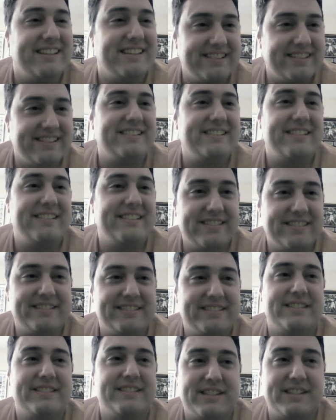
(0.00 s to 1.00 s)
next
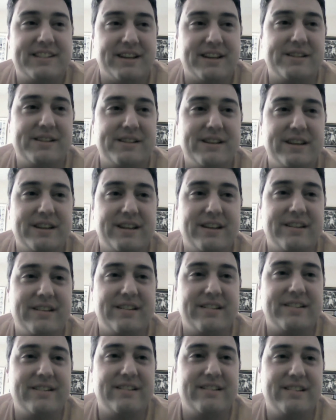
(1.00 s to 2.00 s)
time on
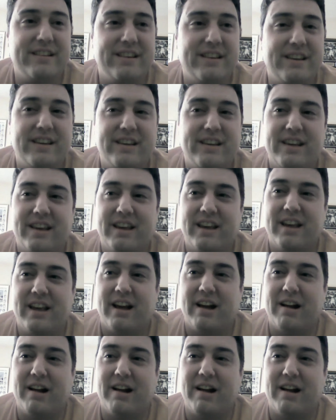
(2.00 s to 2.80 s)
Conversations of the Unknown.